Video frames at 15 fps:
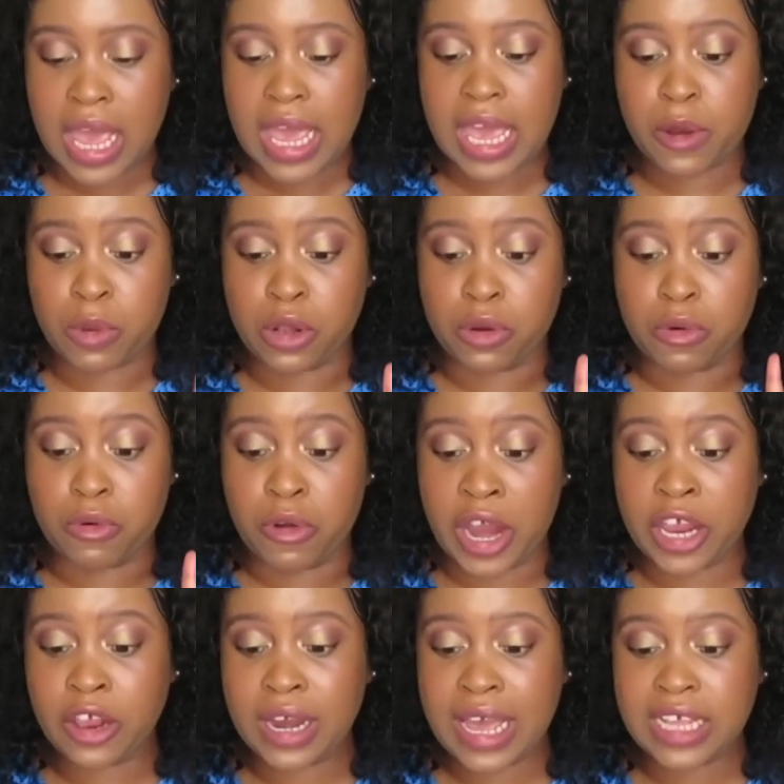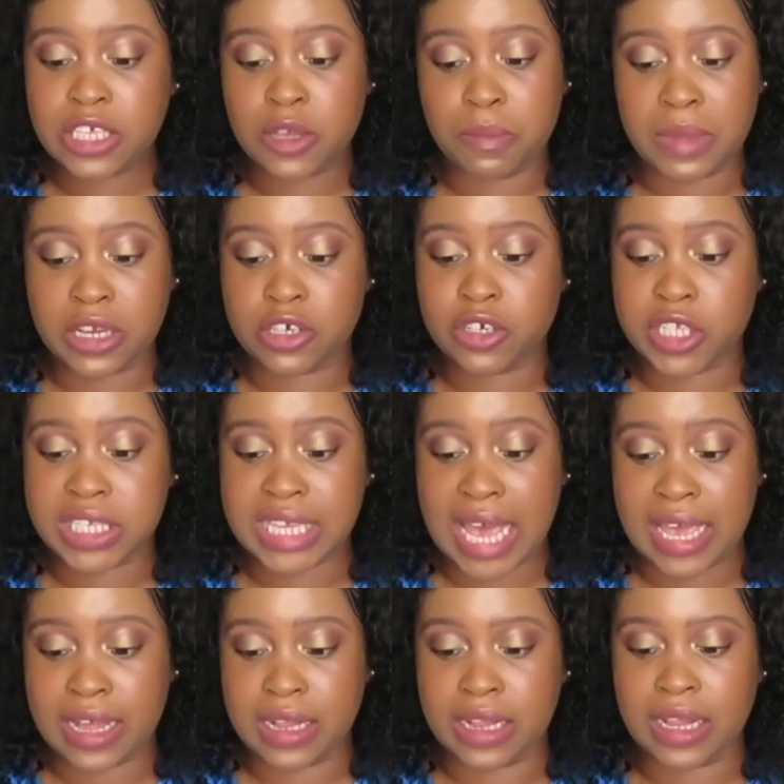It will regulate your menstrual
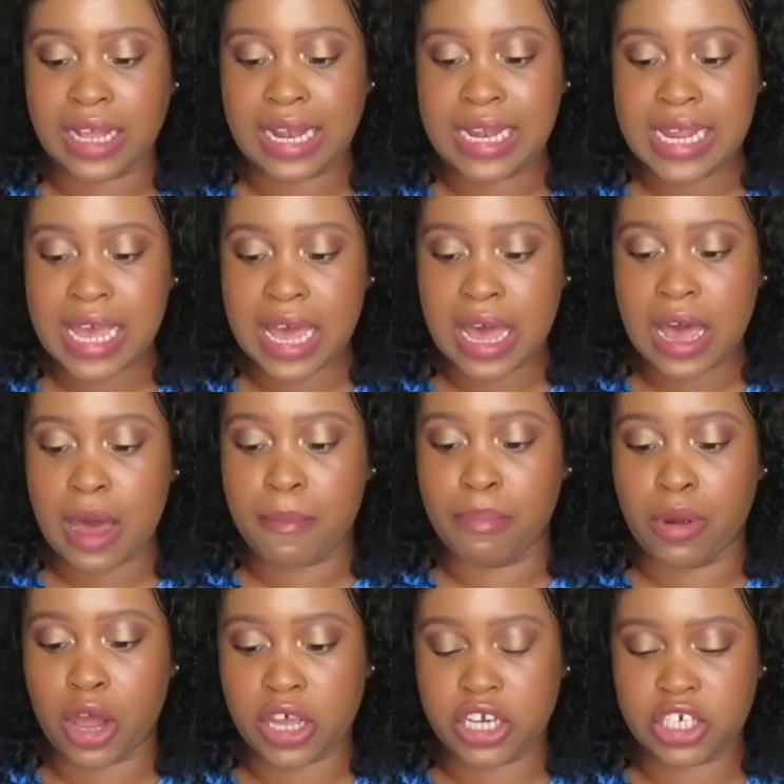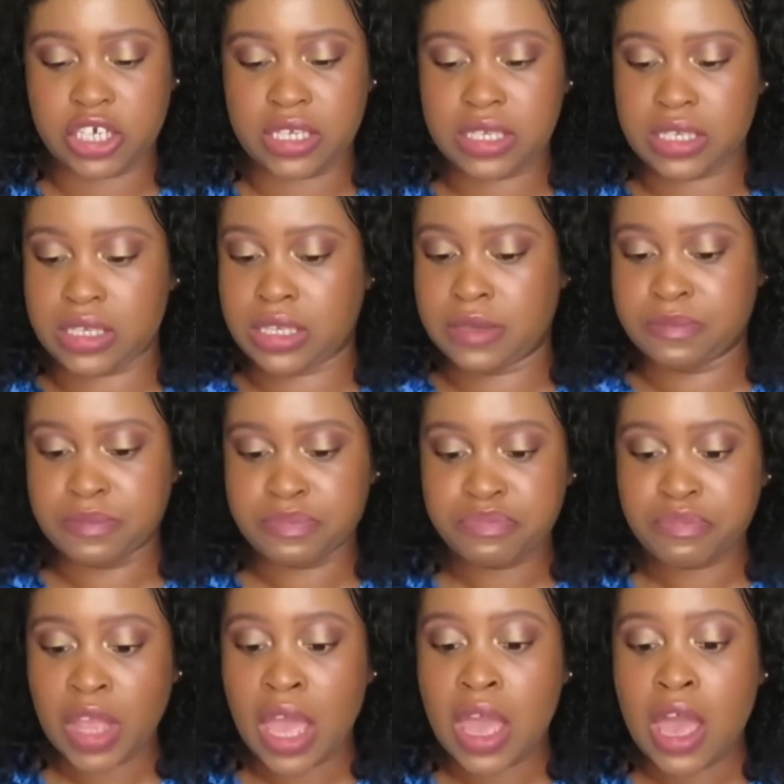cycle, clear up blockages,
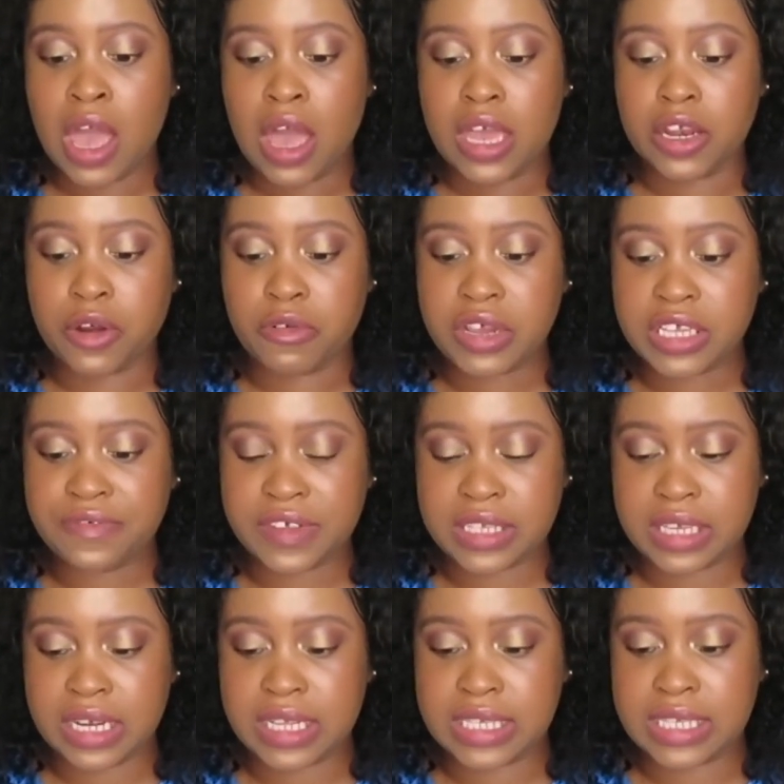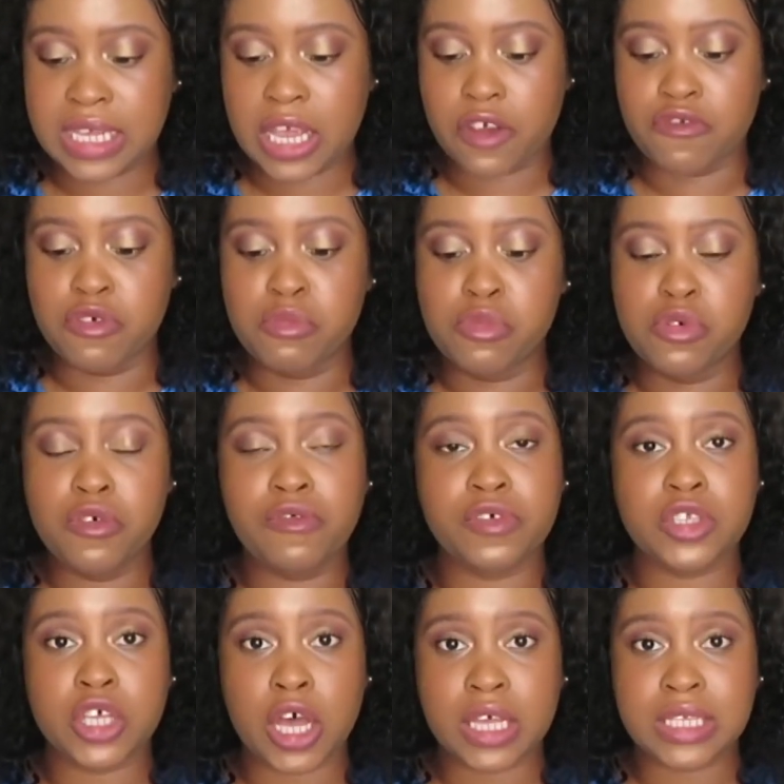increase fertility,
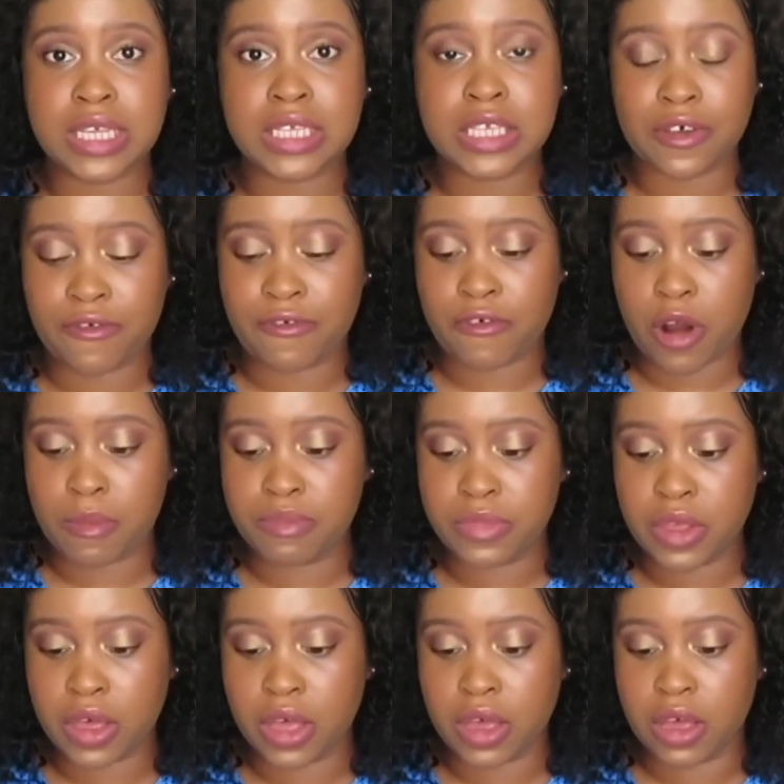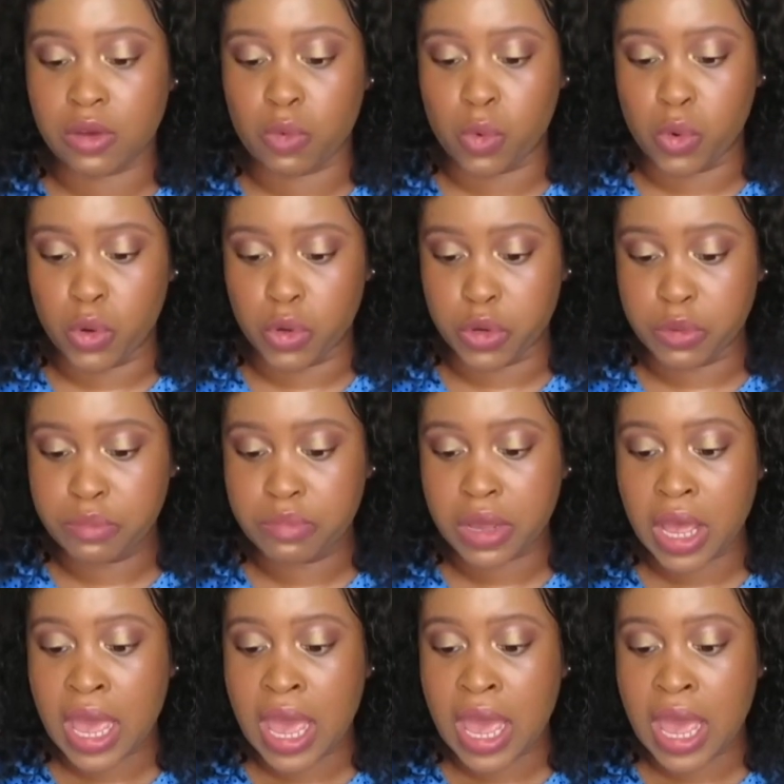remove toxins from the womb.